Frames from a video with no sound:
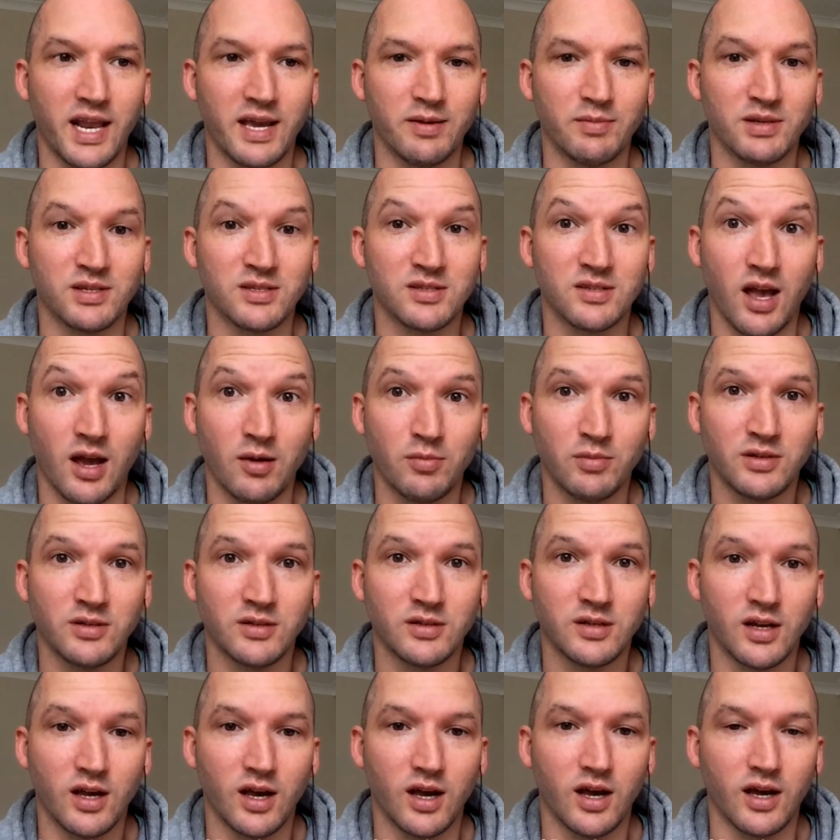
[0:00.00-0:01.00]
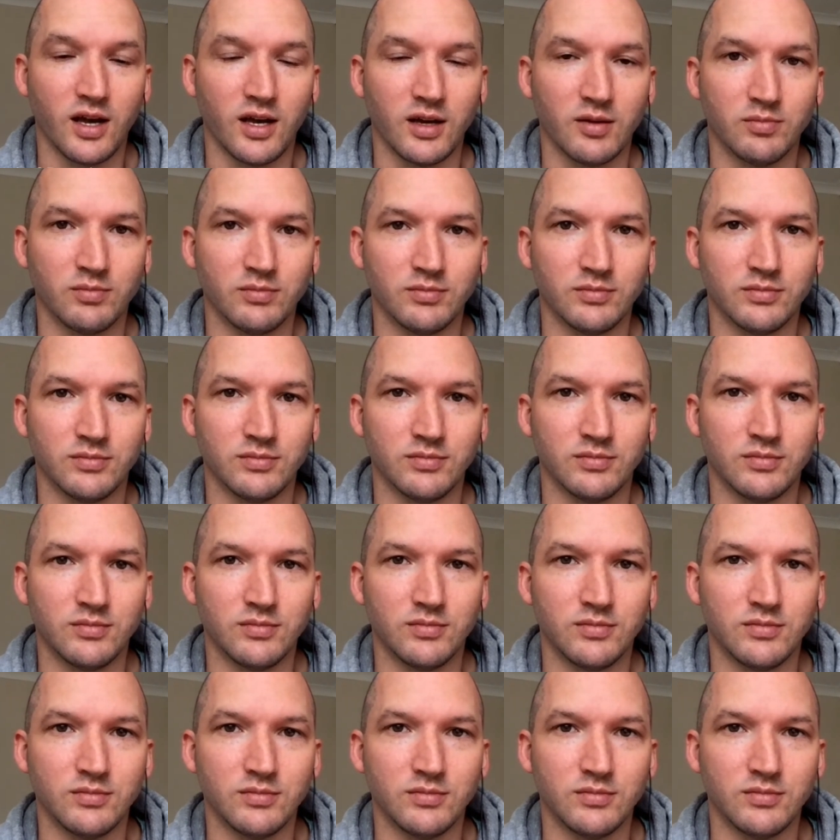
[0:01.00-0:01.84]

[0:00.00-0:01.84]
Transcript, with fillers: name is Simon. I am